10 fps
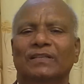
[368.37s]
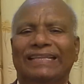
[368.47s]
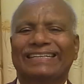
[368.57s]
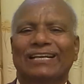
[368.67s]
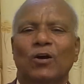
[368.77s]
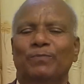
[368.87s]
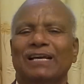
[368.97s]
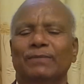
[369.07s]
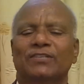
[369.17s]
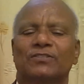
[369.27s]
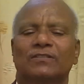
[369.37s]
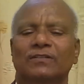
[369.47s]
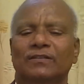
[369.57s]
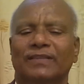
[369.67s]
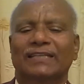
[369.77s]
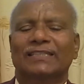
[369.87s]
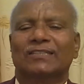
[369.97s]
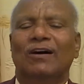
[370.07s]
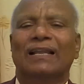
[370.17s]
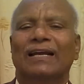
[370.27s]
Nyctalopia means that is
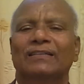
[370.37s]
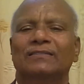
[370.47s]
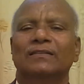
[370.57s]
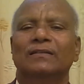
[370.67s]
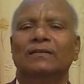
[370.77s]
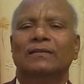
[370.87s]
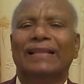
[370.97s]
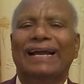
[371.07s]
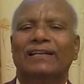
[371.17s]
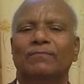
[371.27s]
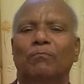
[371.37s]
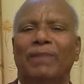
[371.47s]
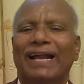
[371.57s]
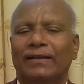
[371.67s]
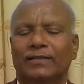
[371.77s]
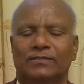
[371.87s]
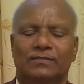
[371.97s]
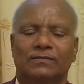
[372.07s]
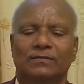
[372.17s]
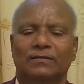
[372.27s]
called as night
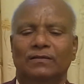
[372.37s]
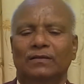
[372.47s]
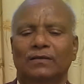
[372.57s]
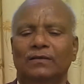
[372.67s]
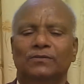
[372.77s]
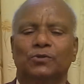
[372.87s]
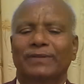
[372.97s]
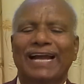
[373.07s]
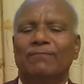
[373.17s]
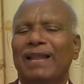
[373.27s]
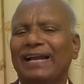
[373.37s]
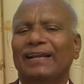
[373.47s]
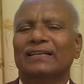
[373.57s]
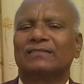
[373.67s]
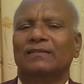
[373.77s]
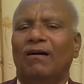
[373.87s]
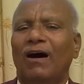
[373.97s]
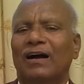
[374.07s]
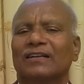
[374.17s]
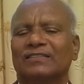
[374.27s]
blindness. So night blindness
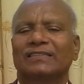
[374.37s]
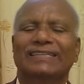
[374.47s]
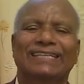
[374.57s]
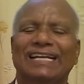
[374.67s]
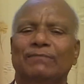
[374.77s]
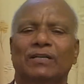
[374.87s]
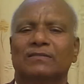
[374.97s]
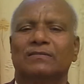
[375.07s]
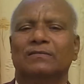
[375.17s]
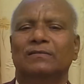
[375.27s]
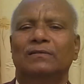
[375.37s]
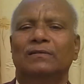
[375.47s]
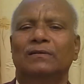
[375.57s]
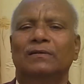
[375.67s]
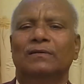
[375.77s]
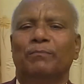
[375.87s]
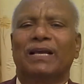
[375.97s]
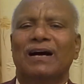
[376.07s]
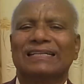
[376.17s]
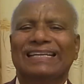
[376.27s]
occurs in these animals
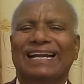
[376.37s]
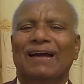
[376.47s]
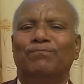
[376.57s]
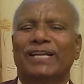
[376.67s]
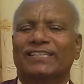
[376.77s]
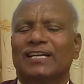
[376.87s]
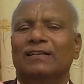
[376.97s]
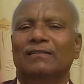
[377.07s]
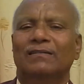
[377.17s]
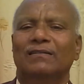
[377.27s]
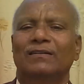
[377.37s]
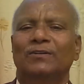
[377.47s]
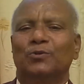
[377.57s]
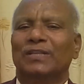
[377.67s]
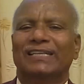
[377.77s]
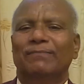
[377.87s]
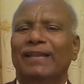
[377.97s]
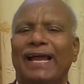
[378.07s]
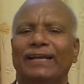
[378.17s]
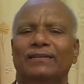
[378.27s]
because the adaptation to the dim
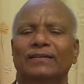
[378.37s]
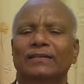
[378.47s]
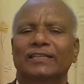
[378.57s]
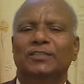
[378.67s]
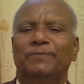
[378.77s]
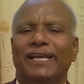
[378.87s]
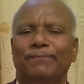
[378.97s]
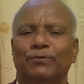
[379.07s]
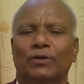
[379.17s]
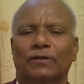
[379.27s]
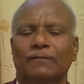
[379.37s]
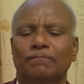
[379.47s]
light is very poor.